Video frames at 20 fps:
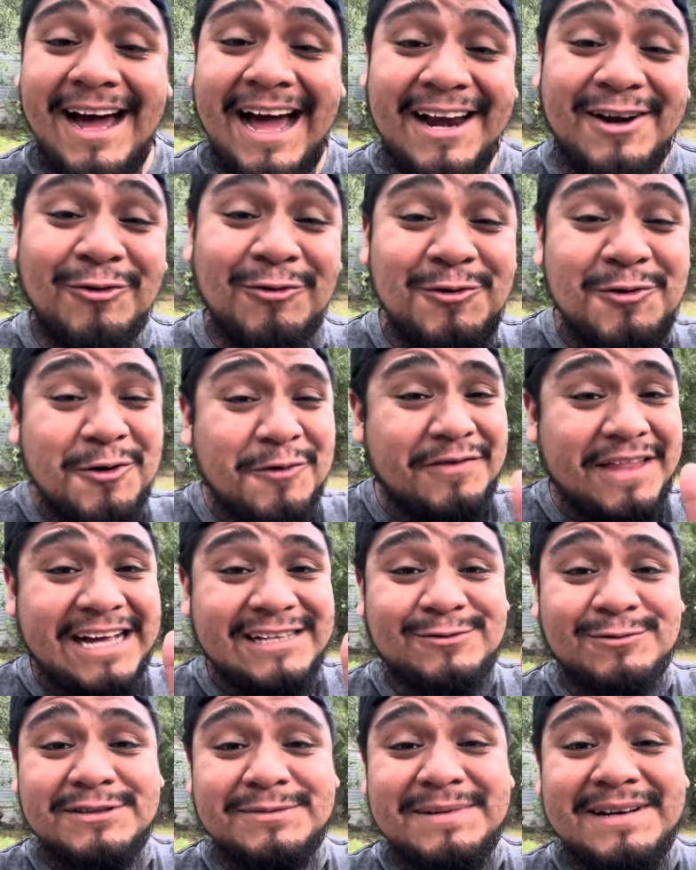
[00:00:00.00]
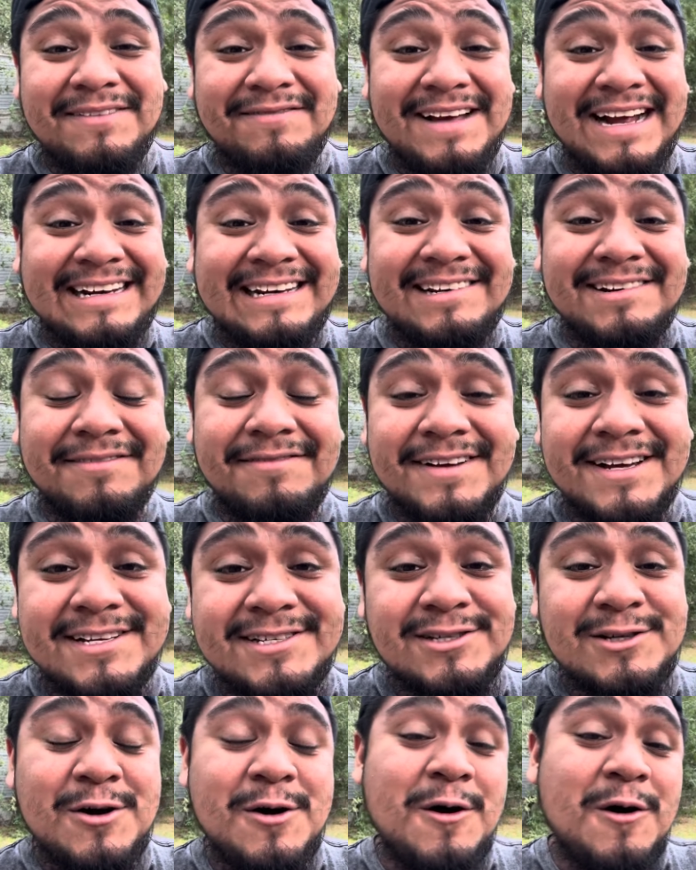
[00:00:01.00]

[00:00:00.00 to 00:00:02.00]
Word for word: i don't know if that's what's been affecting the fish